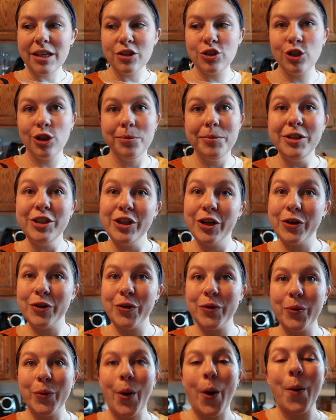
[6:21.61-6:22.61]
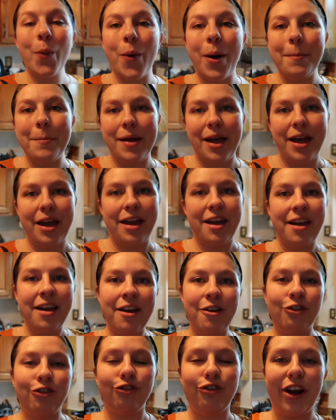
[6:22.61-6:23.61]
So let me show you what my
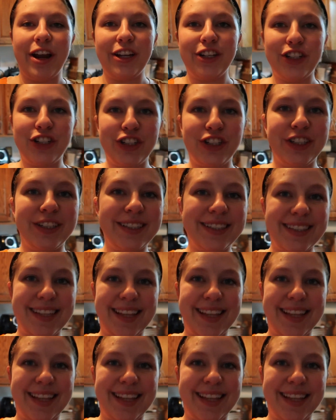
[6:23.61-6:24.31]
ranch looks